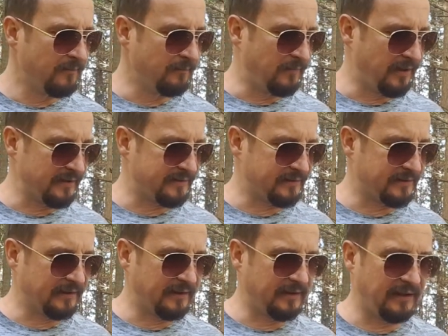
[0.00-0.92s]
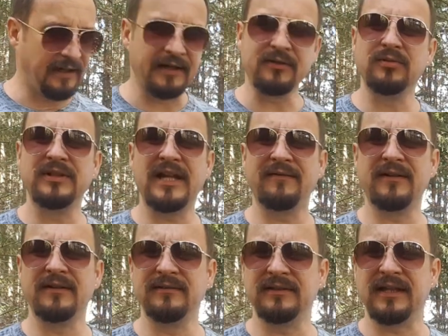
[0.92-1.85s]
but uh, I could
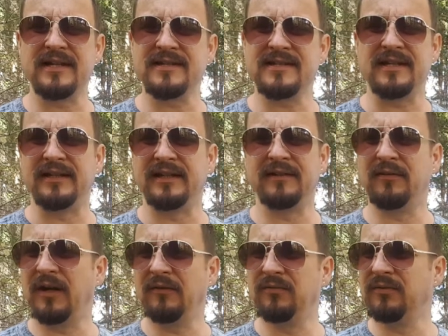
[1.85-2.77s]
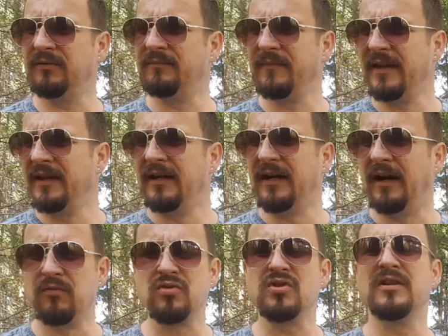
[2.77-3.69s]
never like I said I, I,
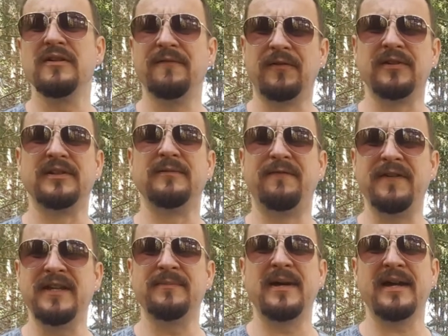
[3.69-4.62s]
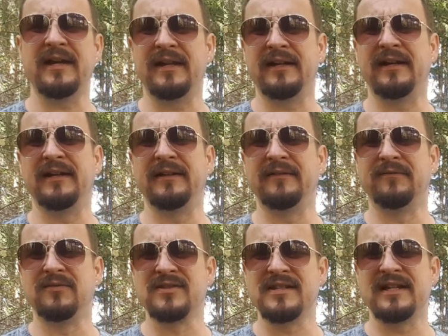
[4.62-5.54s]
was looking for the feedback and I
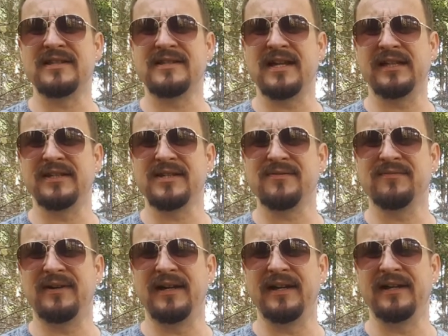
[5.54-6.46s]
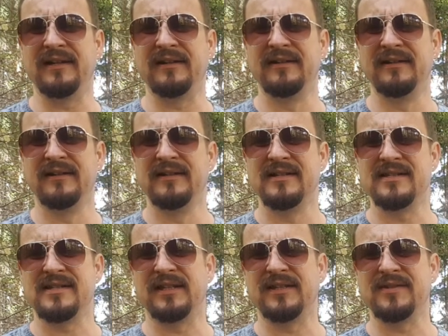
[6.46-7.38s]
was not satisfying
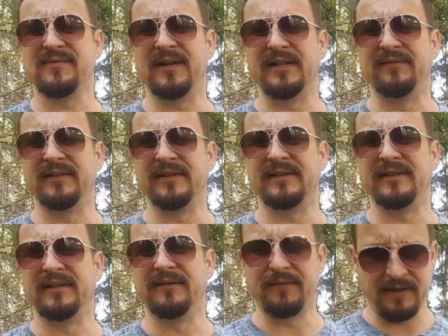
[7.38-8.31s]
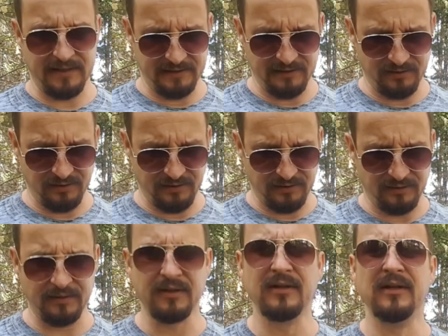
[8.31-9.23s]
satisfied with uh, finding
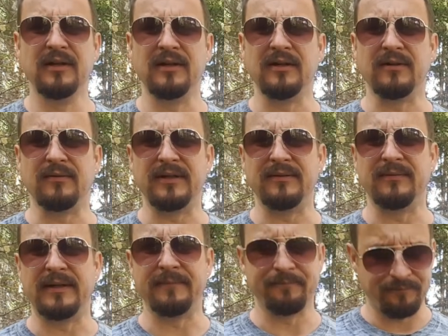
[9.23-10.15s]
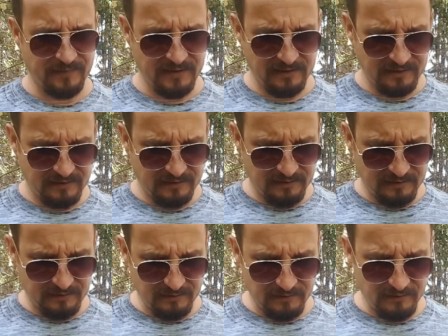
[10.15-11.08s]
the right one
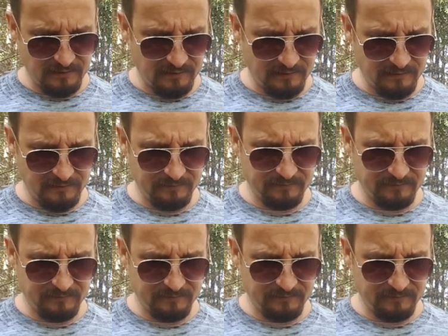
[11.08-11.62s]
uh,